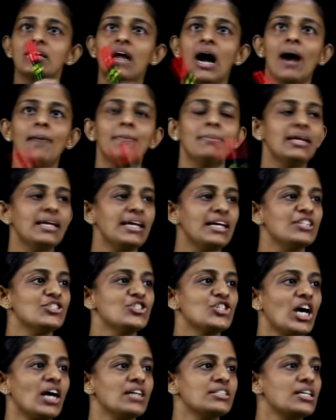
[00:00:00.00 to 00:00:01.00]
Kambili and
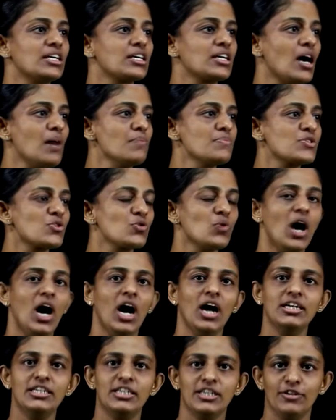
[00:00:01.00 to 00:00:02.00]
Jaja comes to
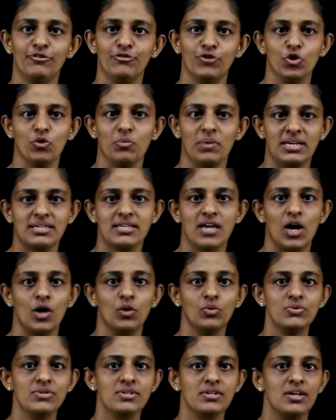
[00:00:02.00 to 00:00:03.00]
Aunt Ifeoma's
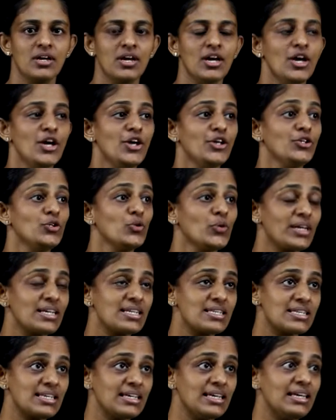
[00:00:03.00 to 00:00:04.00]
house, you
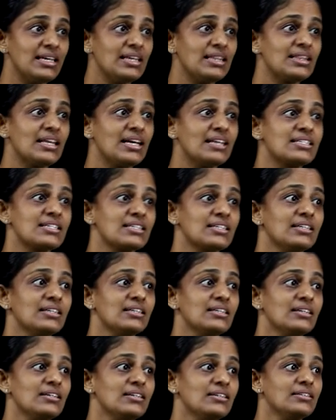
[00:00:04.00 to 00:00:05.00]
can see that
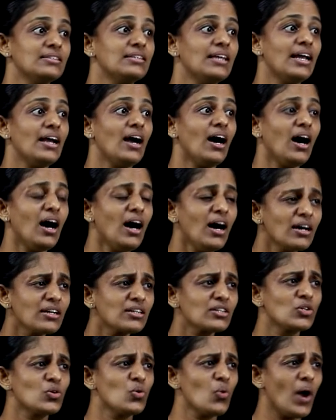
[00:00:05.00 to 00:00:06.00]
they are
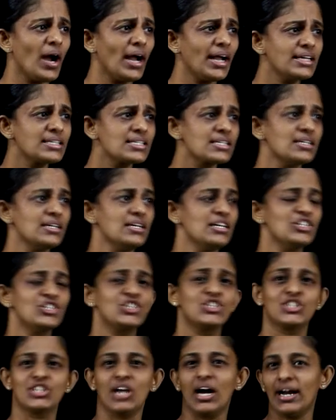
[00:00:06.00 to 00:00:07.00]
quite
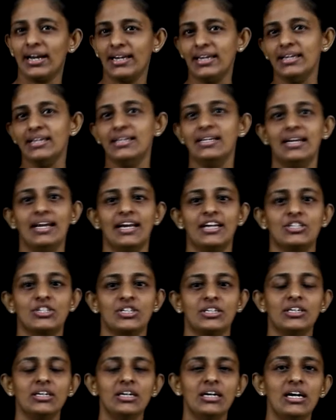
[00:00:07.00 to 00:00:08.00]
shy in
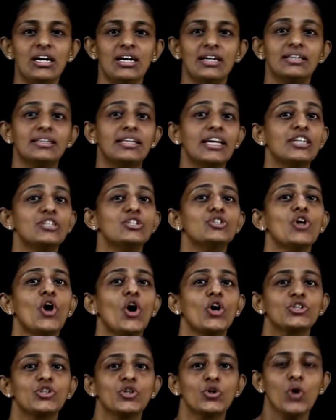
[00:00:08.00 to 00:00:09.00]
nature. They do
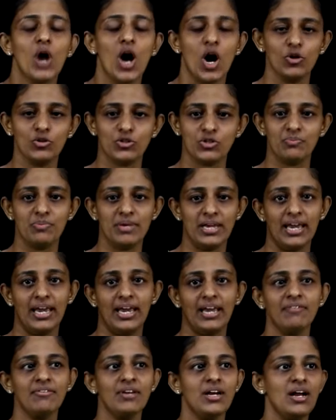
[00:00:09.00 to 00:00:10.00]
not know how to
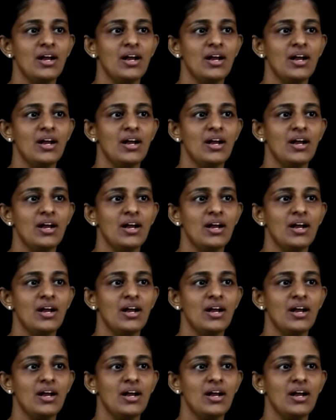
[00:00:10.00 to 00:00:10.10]
behave